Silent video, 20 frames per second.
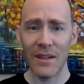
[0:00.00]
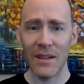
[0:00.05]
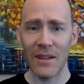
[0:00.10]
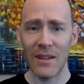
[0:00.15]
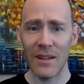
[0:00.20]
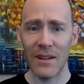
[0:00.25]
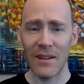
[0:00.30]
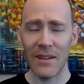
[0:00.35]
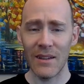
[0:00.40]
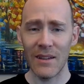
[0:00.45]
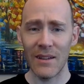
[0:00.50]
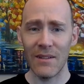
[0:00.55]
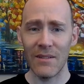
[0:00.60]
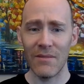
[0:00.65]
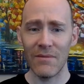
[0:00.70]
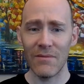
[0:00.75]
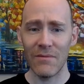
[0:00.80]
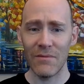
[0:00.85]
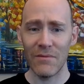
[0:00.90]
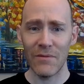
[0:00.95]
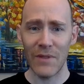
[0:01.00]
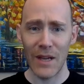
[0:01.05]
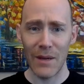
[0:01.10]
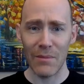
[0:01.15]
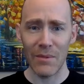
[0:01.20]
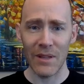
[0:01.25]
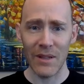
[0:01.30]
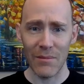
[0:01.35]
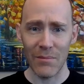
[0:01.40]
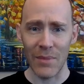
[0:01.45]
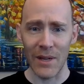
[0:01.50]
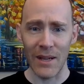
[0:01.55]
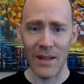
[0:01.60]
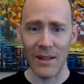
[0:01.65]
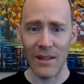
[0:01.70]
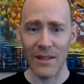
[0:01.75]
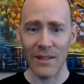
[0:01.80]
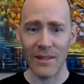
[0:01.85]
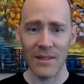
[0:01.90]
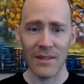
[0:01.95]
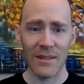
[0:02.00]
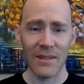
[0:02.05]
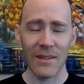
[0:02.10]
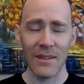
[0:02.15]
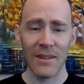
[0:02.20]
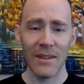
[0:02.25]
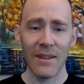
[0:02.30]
and, and family balance